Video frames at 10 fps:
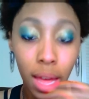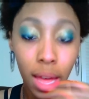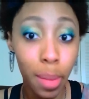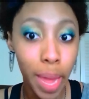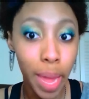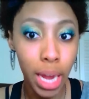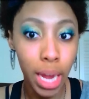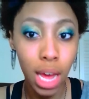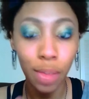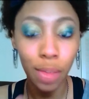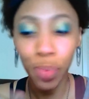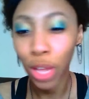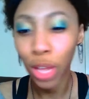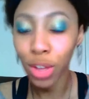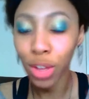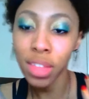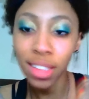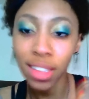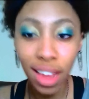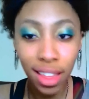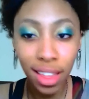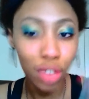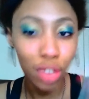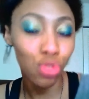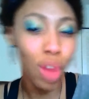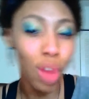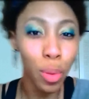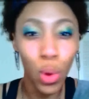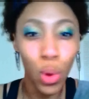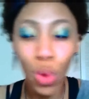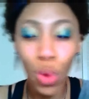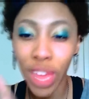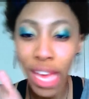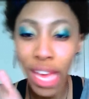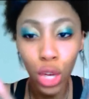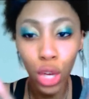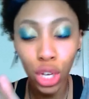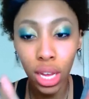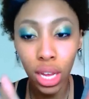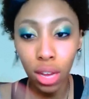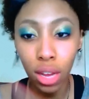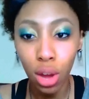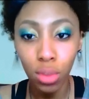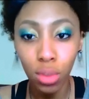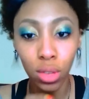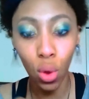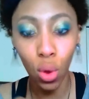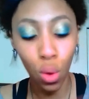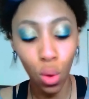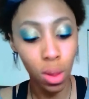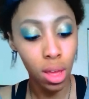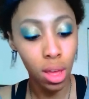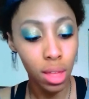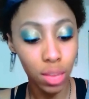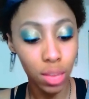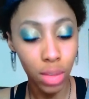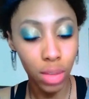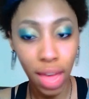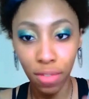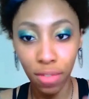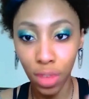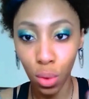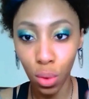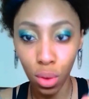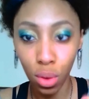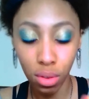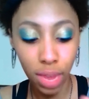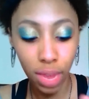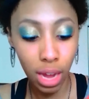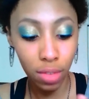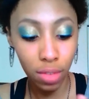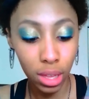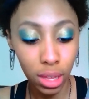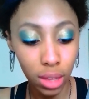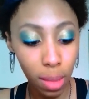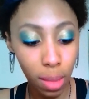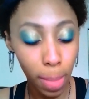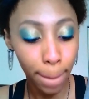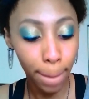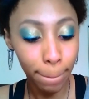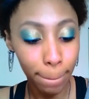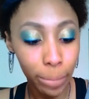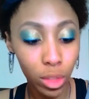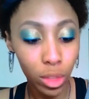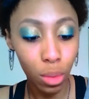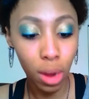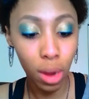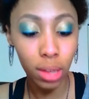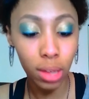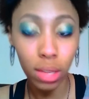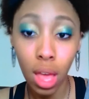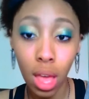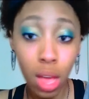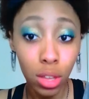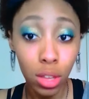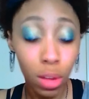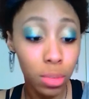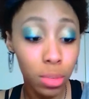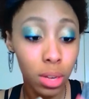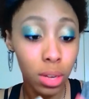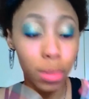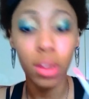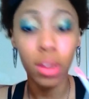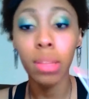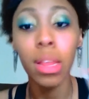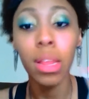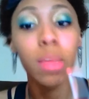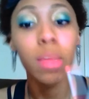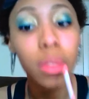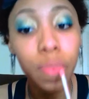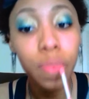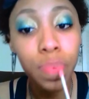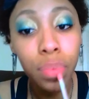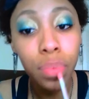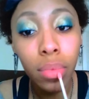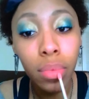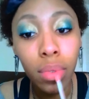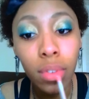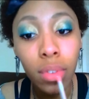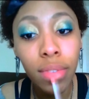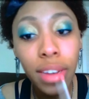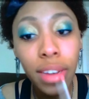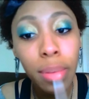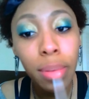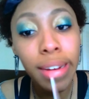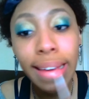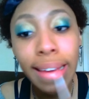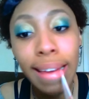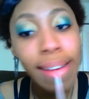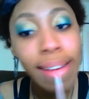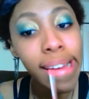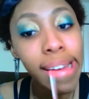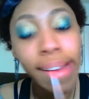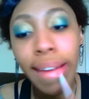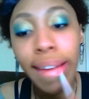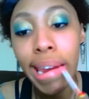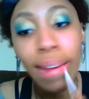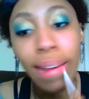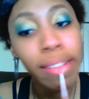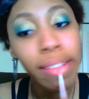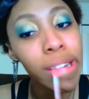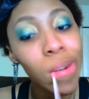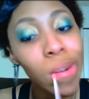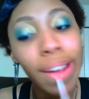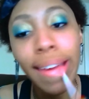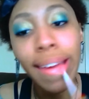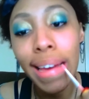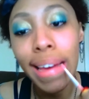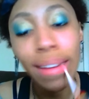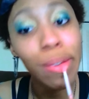Cabana. So everything is kind of like tropical, vacation-y, you know, this whole, that's what they have the feel going on right now for these new products. So I'm just going to put it onto my lips. It's a very pretty, you know, nude-like